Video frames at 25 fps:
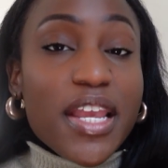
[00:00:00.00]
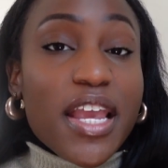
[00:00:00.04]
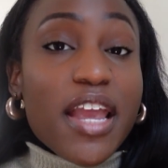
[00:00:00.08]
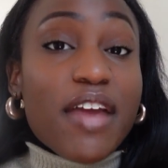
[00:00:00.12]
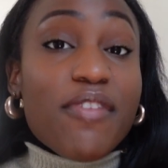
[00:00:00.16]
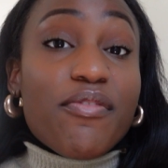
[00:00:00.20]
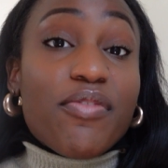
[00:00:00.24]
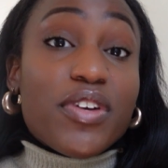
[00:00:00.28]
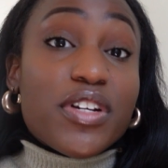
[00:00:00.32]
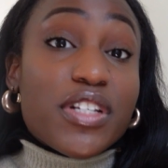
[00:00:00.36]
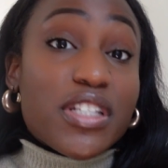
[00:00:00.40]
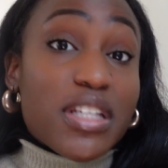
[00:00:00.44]

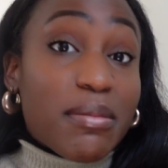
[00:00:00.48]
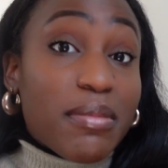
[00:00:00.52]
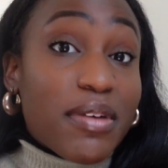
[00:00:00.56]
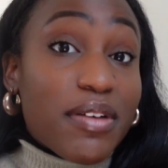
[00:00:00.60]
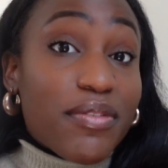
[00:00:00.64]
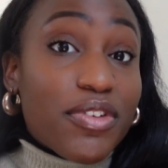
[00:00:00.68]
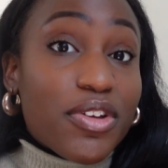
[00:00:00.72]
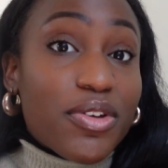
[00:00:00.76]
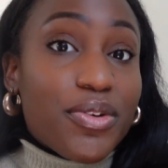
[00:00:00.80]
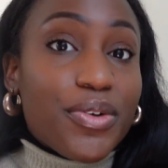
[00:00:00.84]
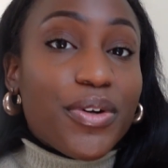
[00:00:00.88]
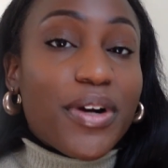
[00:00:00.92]
And for some
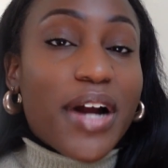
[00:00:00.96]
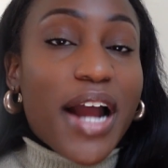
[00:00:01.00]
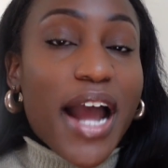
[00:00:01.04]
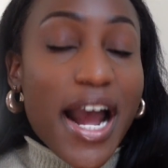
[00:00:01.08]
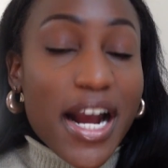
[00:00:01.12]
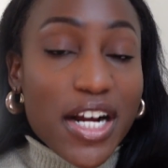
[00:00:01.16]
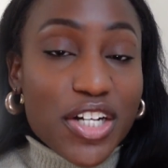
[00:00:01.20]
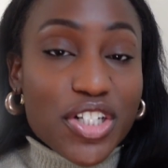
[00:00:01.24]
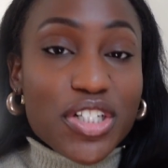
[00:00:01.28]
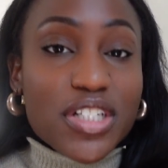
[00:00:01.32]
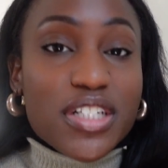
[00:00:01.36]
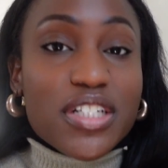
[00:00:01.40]
of you, you're
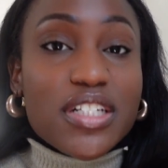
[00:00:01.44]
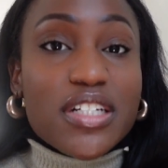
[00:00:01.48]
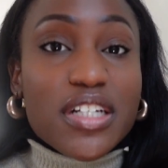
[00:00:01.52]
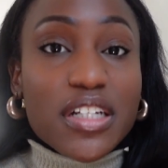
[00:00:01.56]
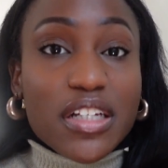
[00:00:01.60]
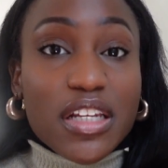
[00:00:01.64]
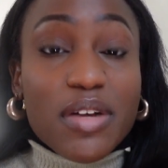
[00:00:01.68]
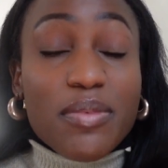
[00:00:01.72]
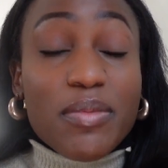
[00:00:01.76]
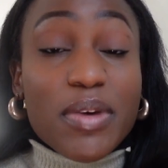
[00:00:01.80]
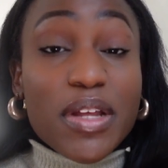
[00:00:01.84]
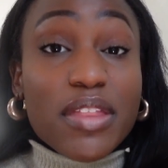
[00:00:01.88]
actually
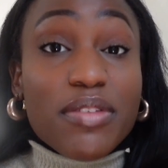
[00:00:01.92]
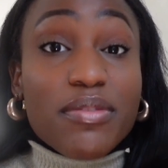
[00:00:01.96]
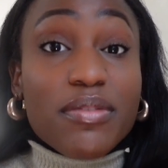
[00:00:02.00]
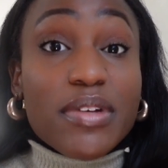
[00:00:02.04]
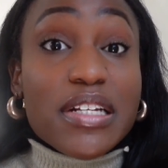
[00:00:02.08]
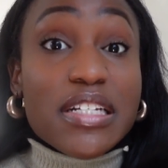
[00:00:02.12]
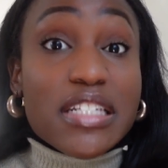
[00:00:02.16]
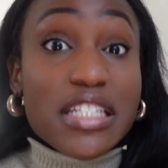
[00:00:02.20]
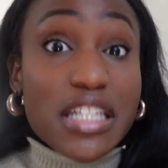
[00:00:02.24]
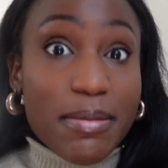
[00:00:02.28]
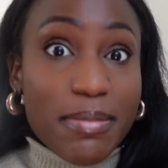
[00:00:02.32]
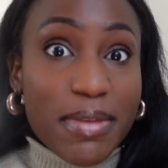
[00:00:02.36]
dealing with
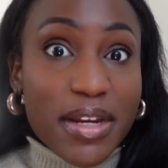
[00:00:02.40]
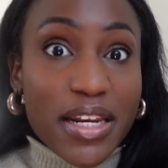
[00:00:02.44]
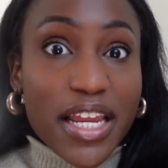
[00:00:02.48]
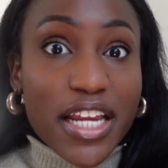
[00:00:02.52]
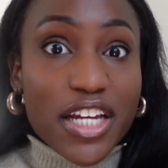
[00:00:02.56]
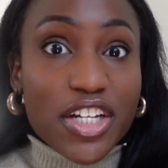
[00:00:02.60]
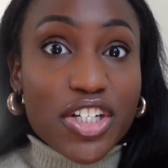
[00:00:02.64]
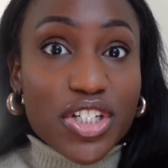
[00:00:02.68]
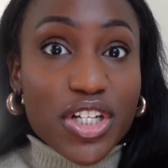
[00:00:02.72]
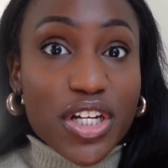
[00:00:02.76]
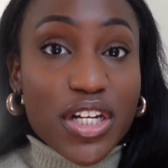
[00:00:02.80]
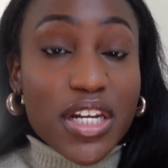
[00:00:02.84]

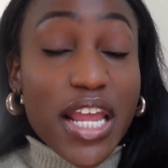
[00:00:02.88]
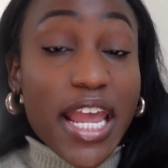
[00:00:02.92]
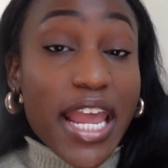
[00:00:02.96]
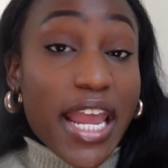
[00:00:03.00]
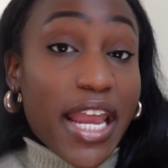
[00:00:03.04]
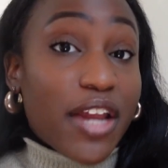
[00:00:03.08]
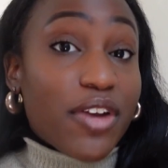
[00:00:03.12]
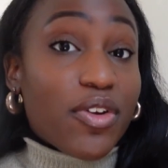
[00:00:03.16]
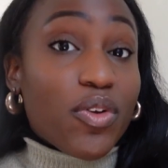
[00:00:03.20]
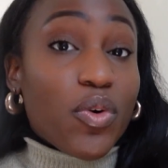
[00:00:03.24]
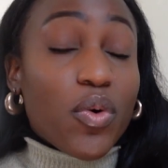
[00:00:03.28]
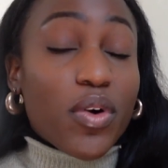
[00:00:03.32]
intimidation
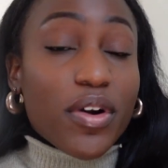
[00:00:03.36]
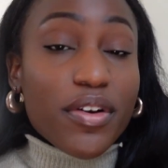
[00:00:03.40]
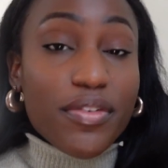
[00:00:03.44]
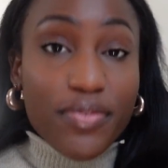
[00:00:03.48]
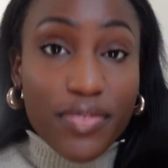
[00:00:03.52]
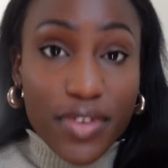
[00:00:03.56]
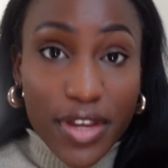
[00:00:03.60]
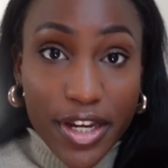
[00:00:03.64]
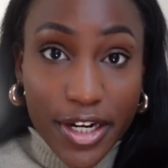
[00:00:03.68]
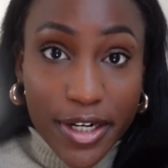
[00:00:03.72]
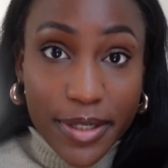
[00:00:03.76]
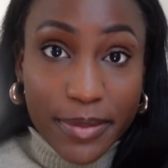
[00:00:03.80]
and or
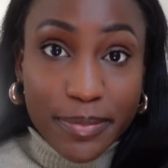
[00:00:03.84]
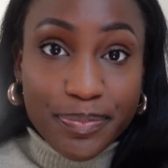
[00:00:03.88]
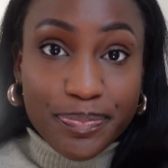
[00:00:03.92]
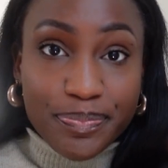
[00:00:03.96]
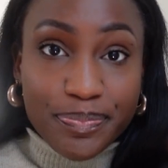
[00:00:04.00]
fear.